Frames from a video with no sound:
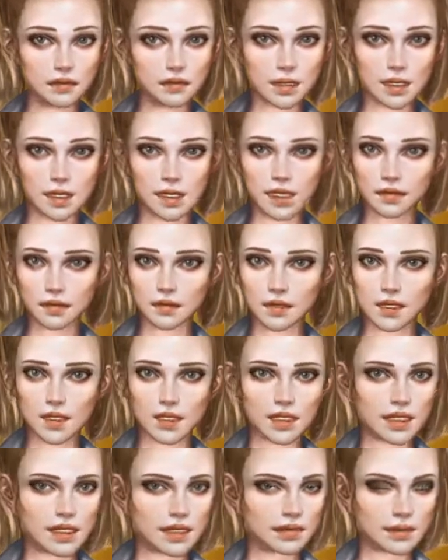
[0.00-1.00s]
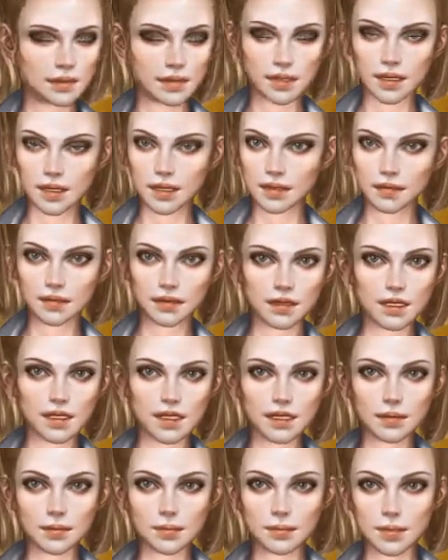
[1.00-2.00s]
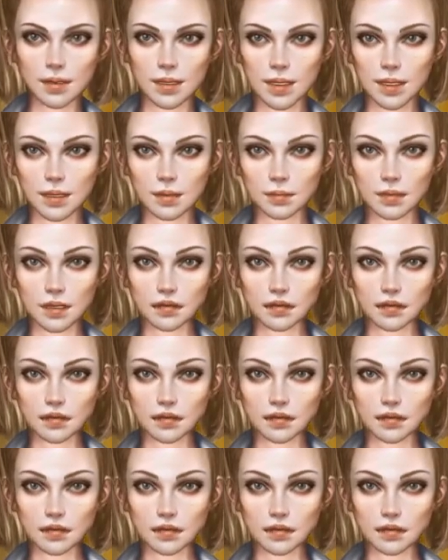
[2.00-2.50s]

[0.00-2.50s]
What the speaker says: Westfields Shopping Center is less than half a